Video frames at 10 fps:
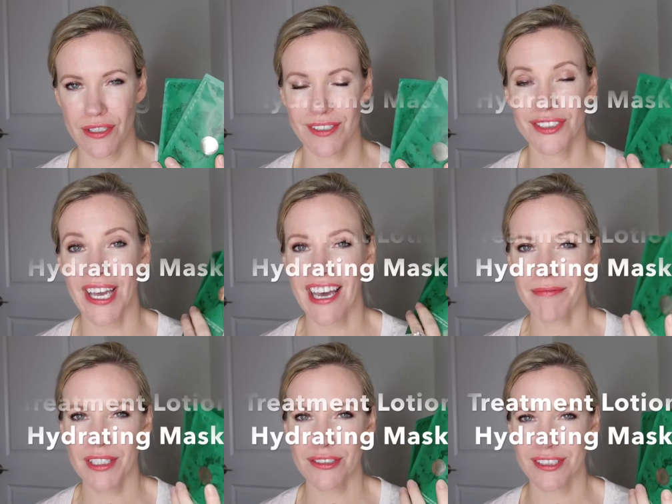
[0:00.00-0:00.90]
So I
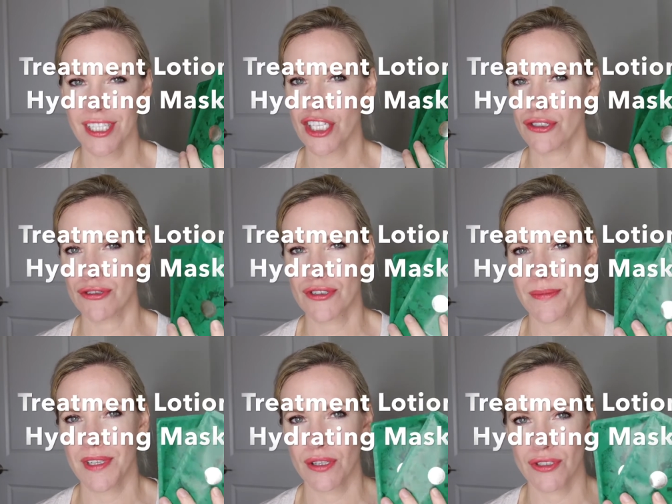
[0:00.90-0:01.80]
have been using the New
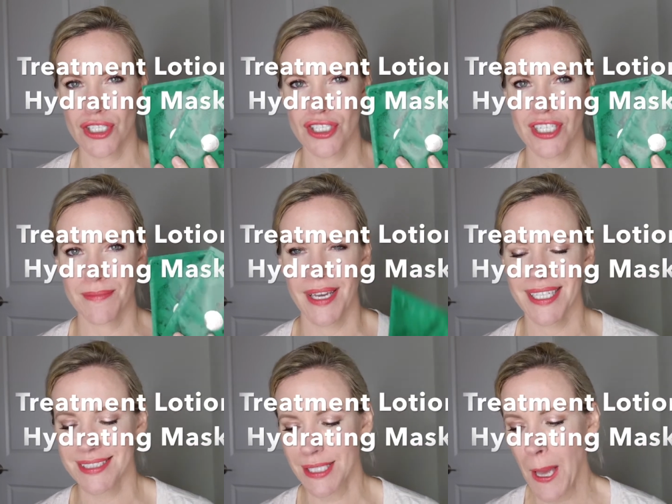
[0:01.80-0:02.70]
Treatment Lotion Sheet Mask,